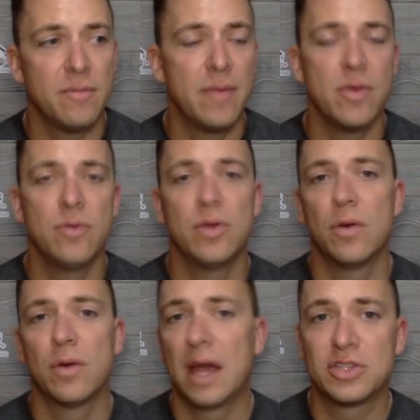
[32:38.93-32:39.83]
Maybe you yeah.
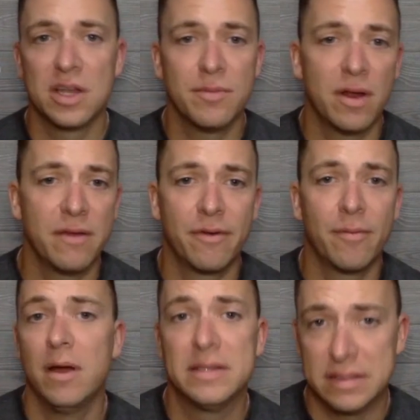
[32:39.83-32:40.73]
don't catch anybody for
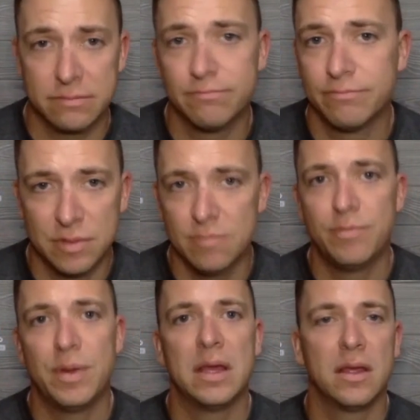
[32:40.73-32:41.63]
months
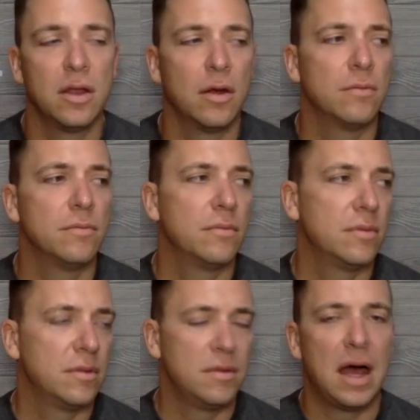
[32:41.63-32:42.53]
being, you know,
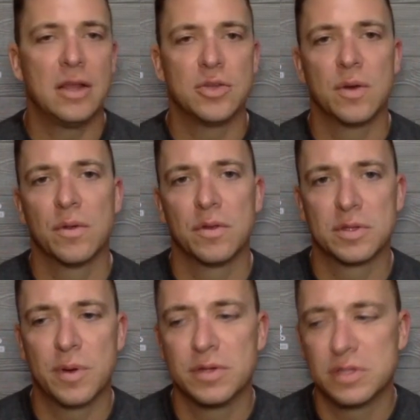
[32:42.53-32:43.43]
not doing what they're
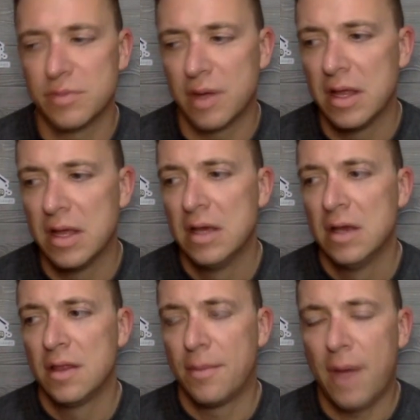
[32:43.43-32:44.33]
supposed to, but
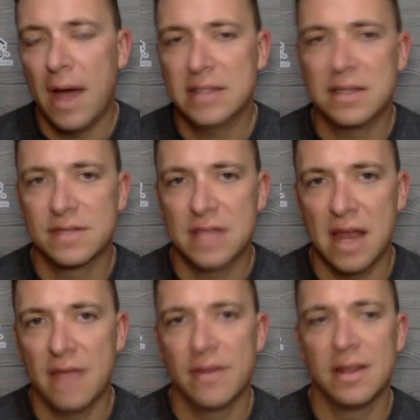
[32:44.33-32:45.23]
the positive
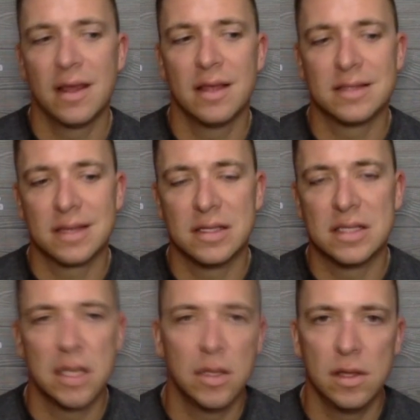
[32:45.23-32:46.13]
side of it is
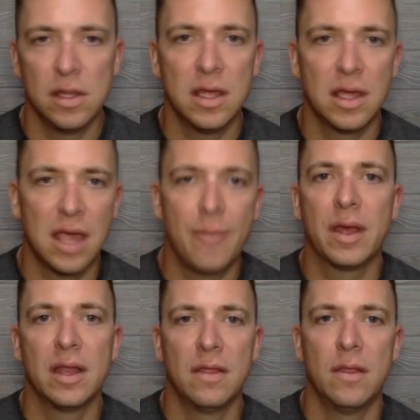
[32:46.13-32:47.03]
continually
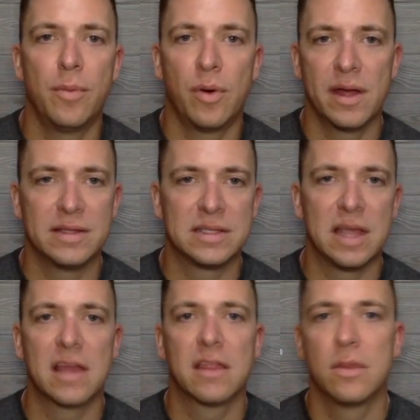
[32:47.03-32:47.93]
keeping it in their brains
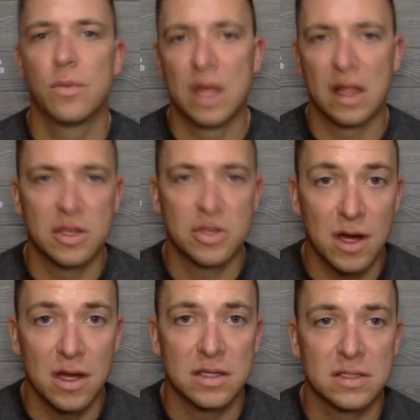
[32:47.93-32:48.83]
like the weekly
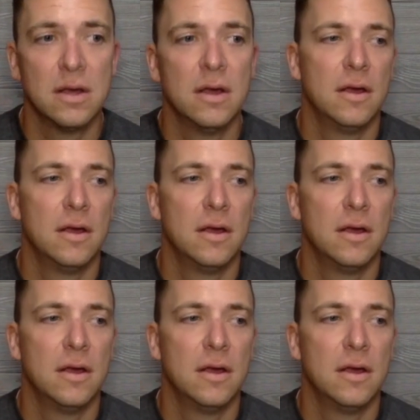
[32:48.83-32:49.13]
trainings.